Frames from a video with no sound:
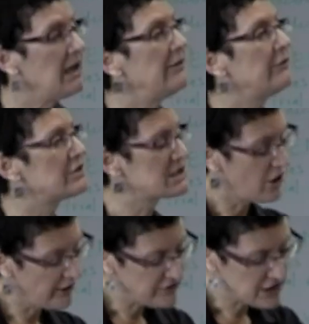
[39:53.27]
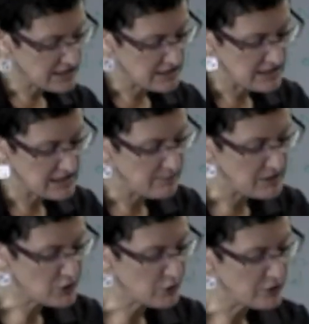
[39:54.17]
If restorative justice is to be
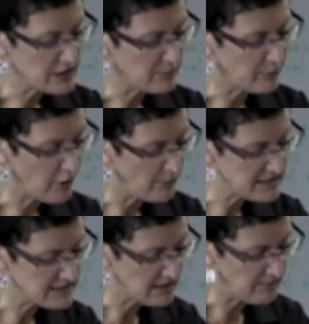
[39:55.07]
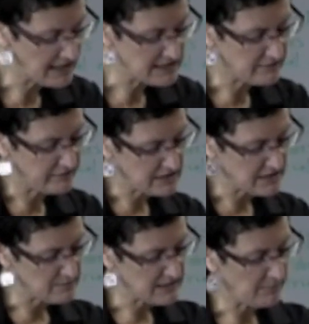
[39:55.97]
true to the promises it makes to victims,